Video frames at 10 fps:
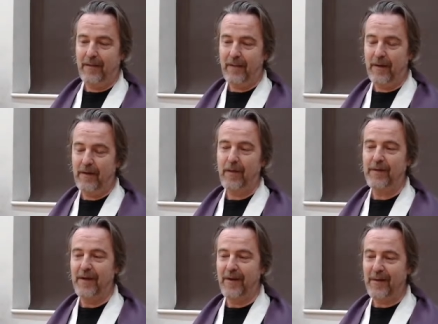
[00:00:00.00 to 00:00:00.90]
of course,
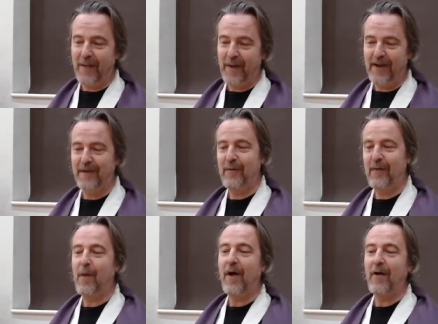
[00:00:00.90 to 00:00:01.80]
in a way, if we
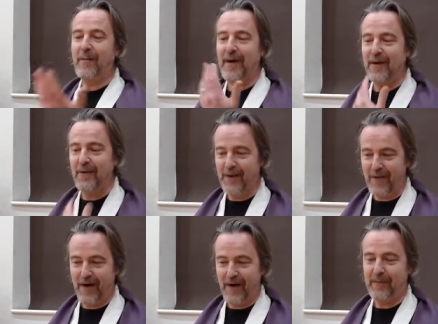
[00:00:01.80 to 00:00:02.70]
welcome in all of
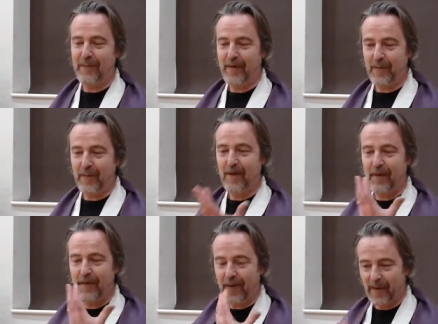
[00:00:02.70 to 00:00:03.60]
our experience, all
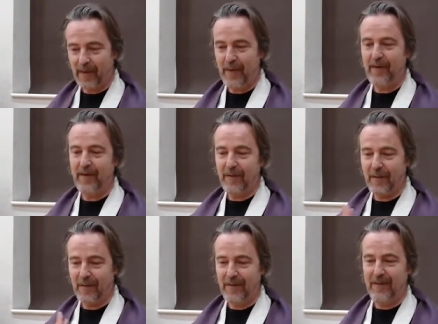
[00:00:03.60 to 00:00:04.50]
of our experience
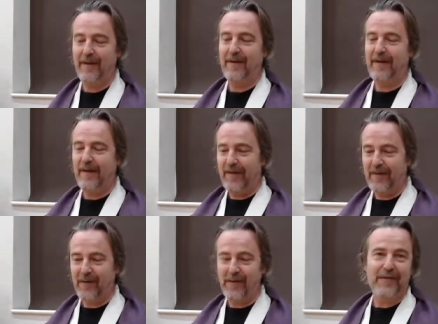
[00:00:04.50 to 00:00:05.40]
will
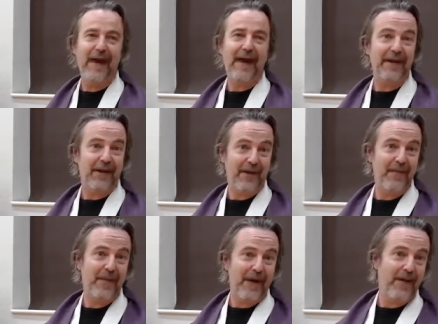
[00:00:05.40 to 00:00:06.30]
sort of settle and
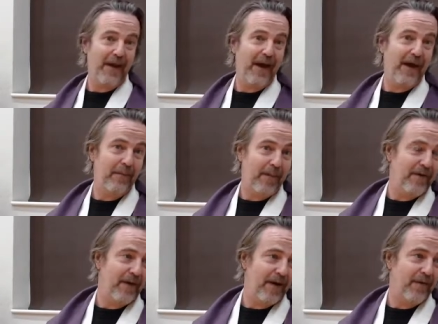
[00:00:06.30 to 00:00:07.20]
be okay and be
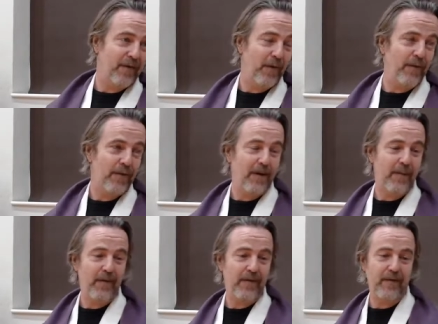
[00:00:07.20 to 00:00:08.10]
transformed in a
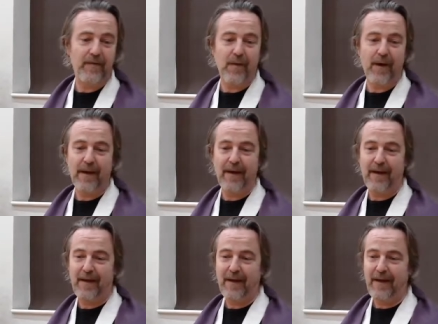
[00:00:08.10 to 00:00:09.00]
positive way.
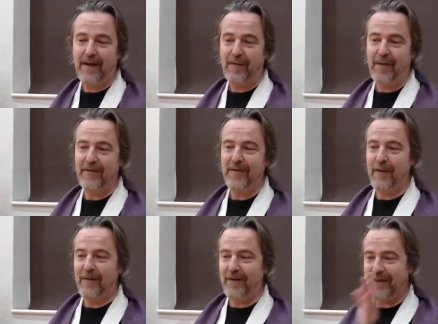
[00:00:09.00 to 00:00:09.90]
Whereas if
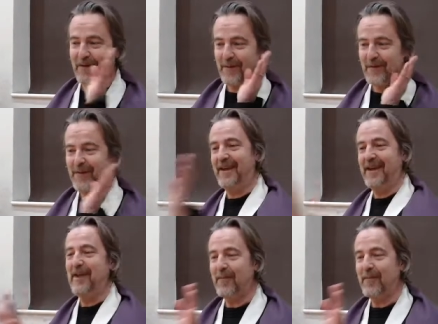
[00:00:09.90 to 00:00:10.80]
we're trying to
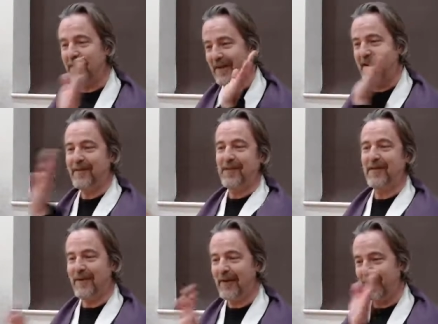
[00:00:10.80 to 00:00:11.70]
keep certain aspects
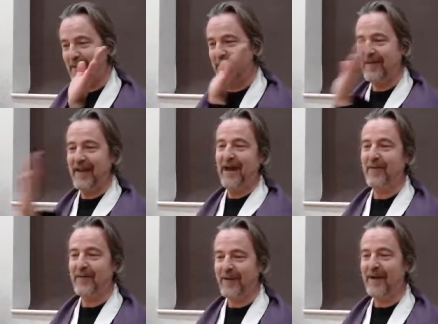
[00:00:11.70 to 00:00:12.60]
of our experience
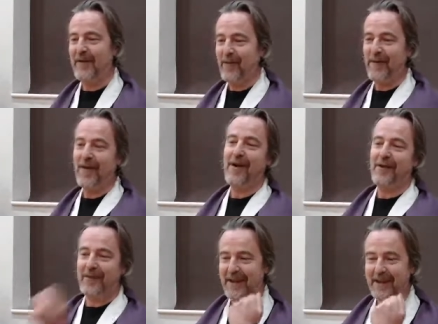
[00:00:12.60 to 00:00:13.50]
out, well, they'll
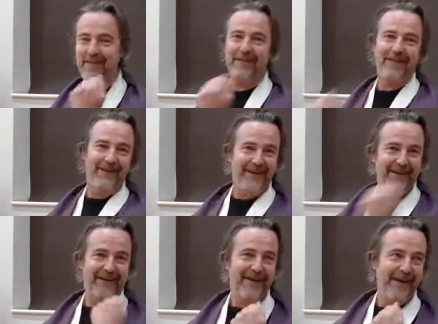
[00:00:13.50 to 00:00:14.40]
only keep
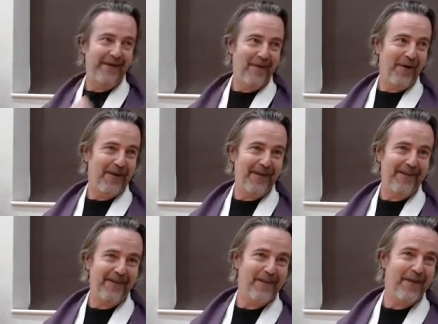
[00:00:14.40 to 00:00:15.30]
knocking at the
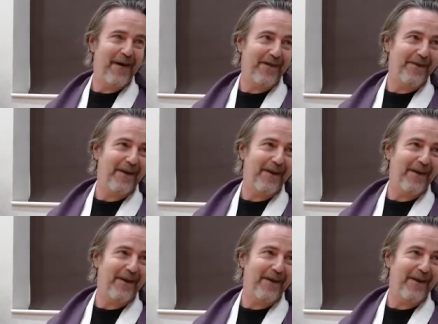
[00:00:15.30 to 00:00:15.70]
door harder and